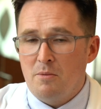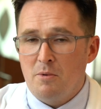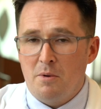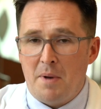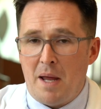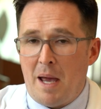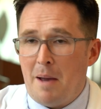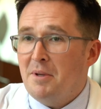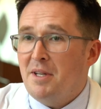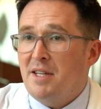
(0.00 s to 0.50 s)
we'd
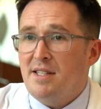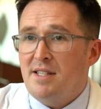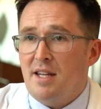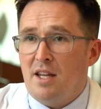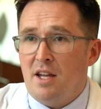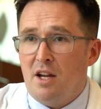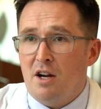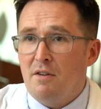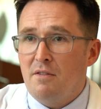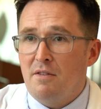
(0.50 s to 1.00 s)
be happy to
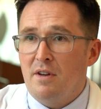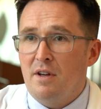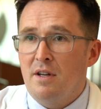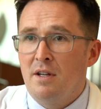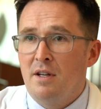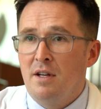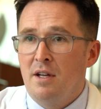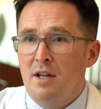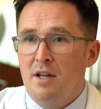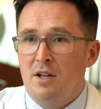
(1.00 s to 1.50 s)
take care of you.
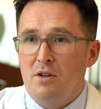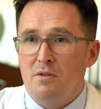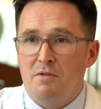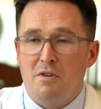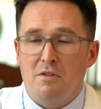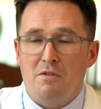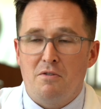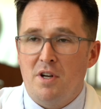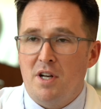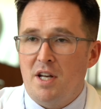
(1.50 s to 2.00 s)

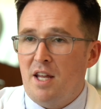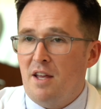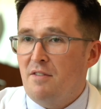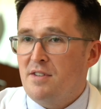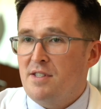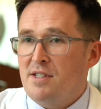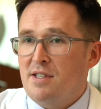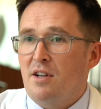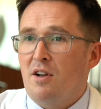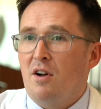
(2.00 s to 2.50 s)
Feel free to give
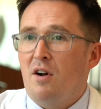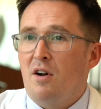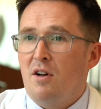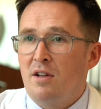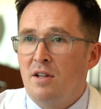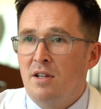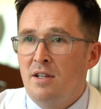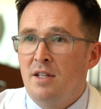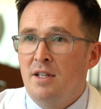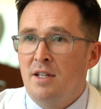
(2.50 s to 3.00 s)
us a call